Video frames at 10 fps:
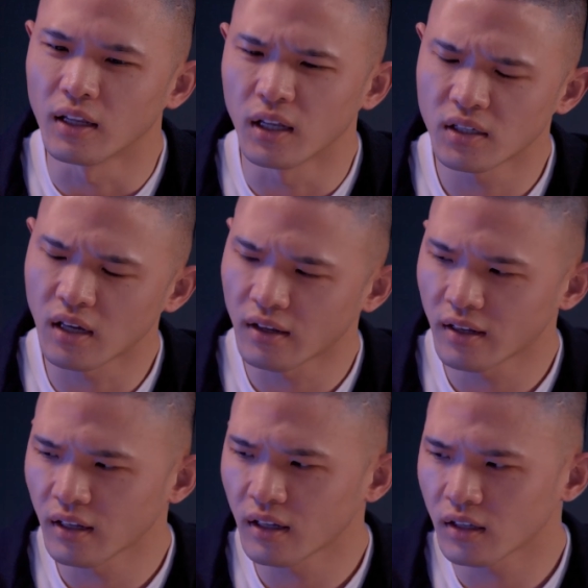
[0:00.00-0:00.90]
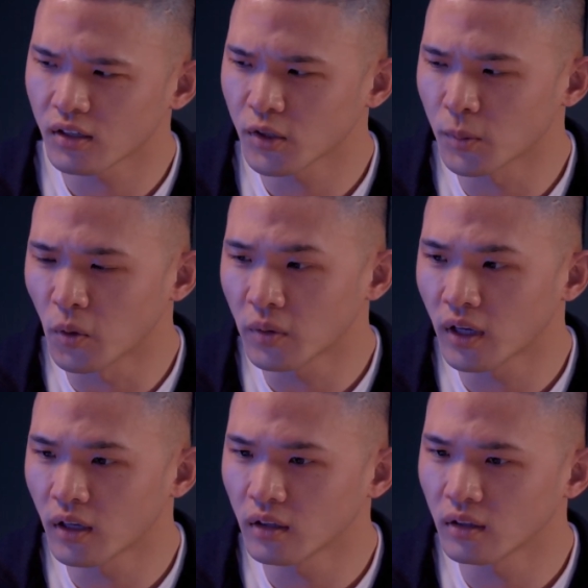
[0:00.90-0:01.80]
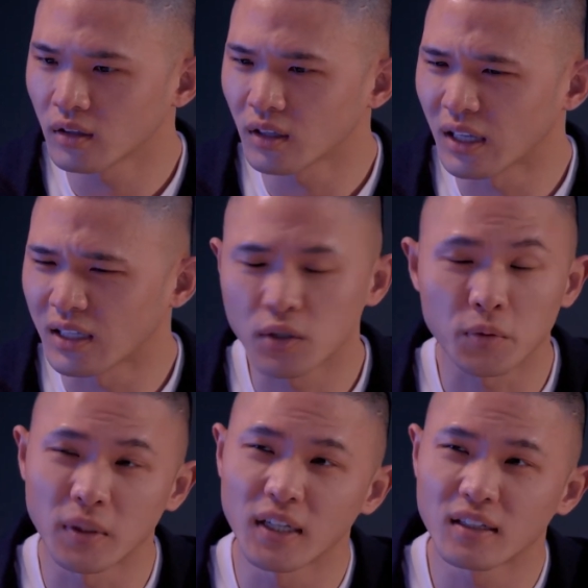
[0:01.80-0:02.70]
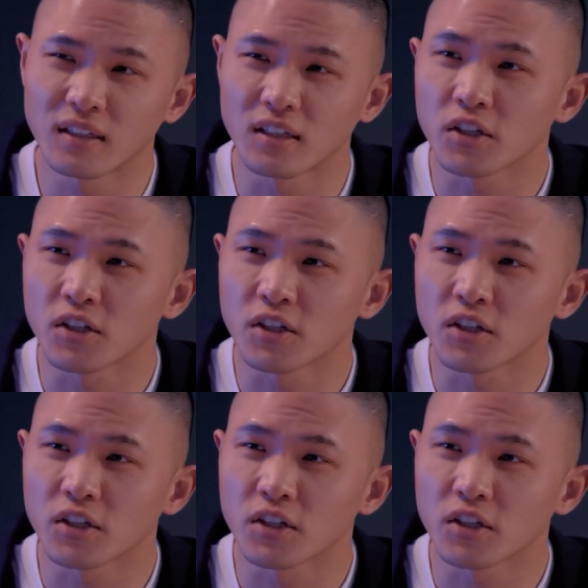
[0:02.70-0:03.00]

Yes, I think smoking is really